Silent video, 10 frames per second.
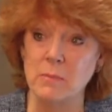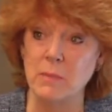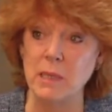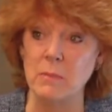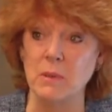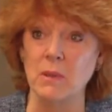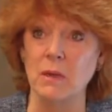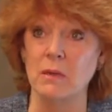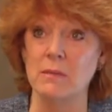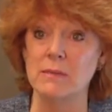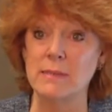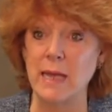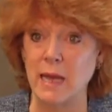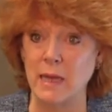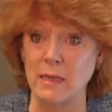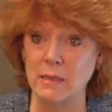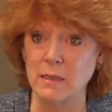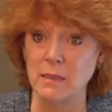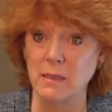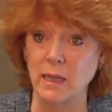people are sad
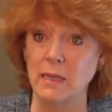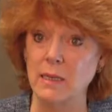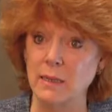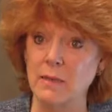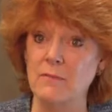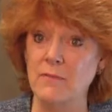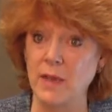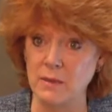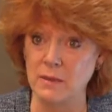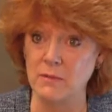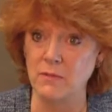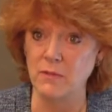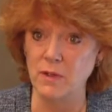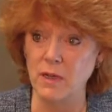and ineffective